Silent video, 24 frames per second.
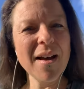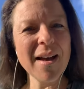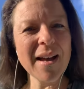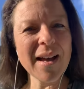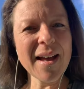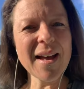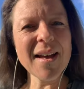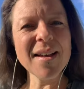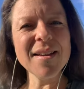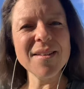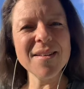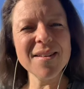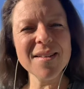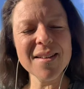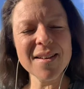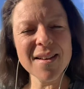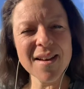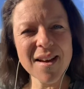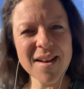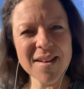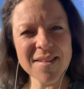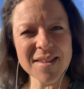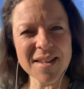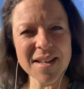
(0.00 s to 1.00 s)
and
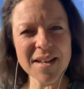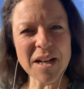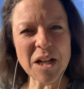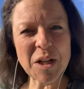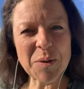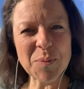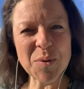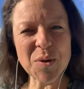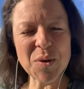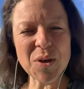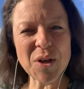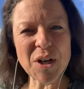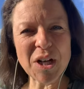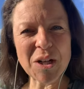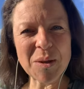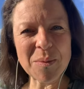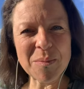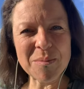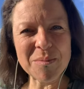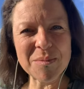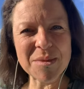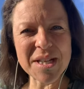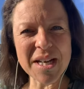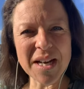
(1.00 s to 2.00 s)
that help you
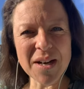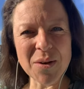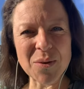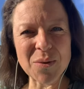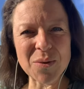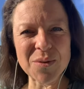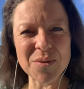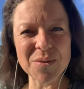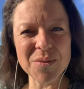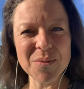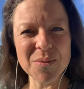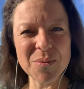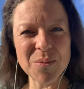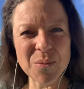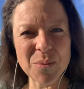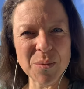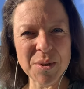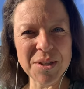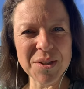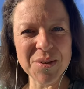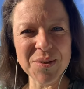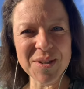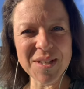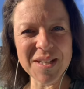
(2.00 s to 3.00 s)
calm down
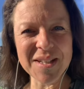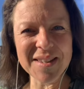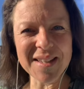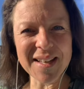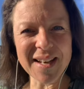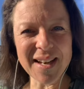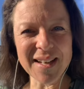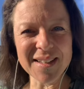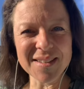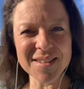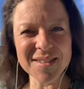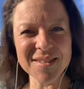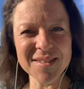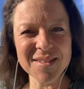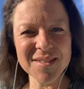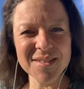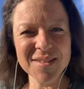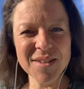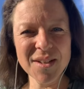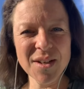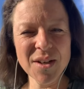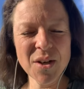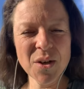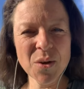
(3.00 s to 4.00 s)
when you need that,
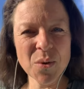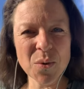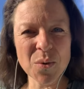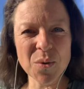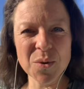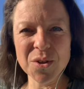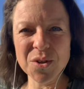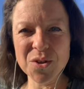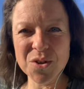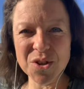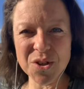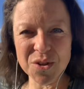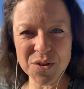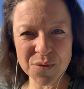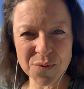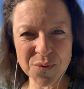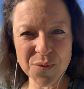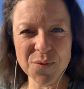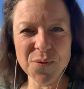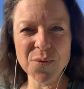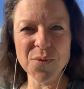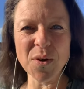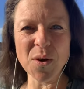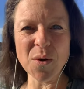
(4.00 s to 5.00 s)
or to just
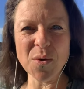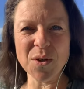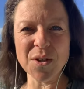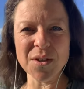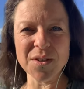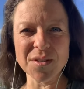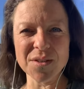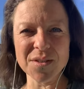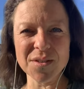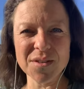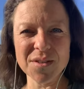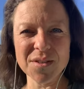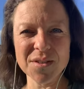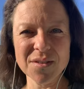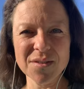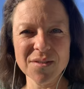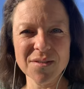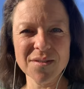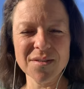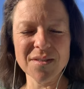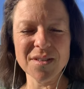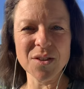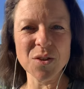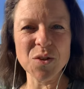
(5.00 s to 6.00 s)
focus.
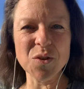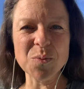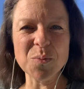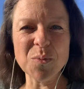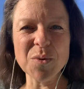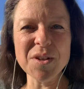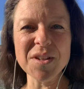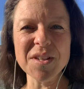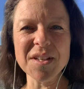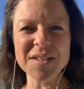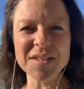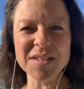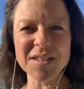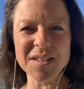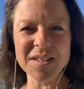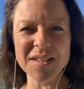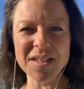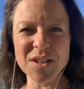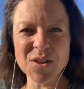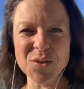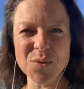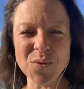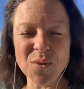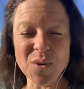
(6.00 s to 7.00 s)
There's breathing
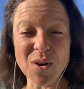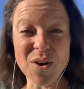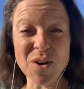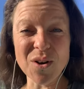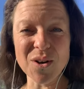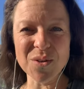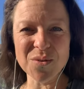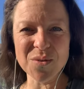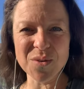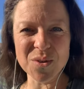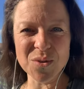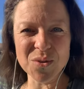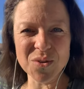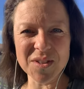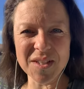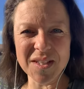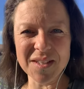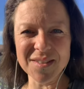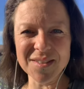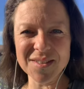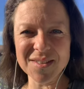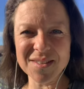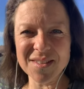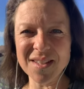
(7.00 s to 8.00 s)
techniques for all of those
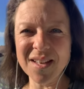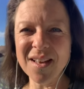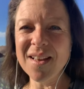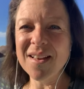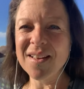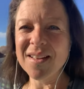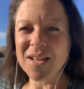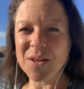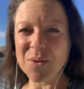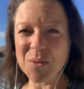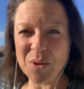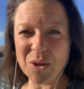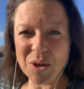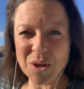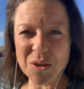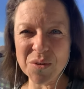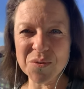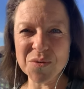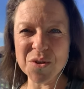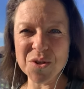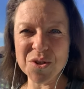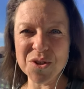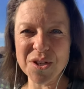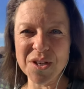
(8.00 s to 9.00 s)
things. I would love
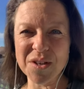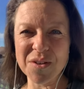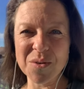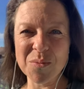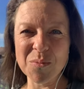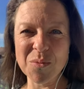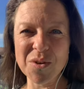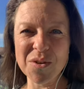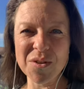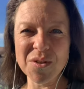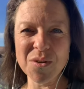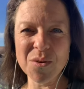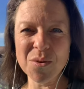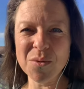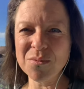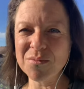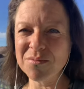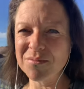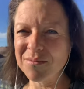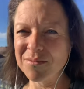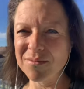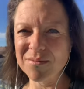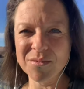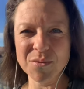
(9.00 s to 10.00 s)
to share them with you
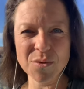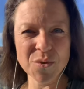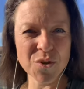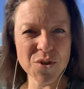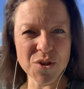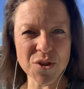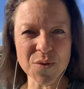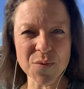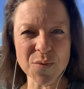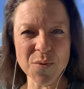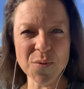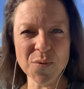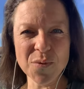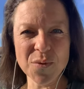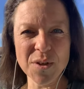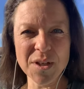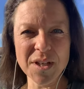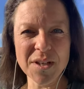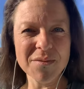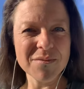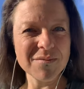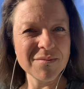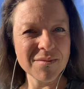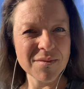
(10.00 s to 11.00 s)
just for free.
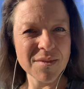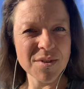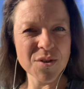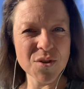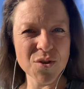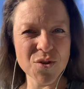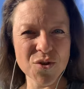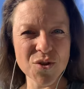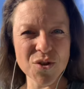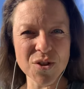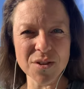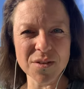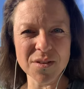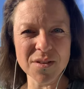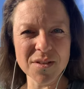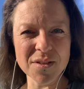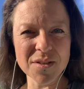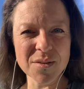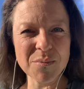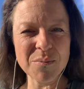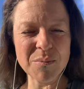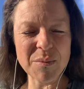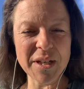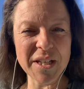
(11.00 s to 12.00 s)
It's just
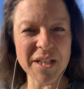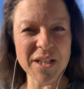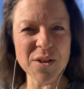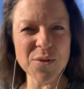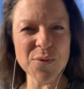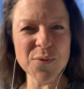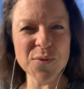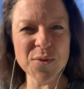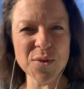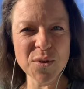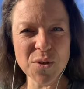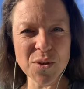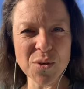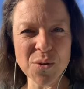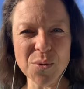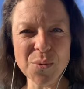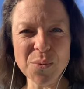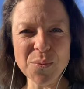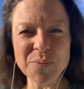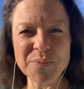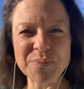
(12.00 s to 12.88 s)
my gift to you.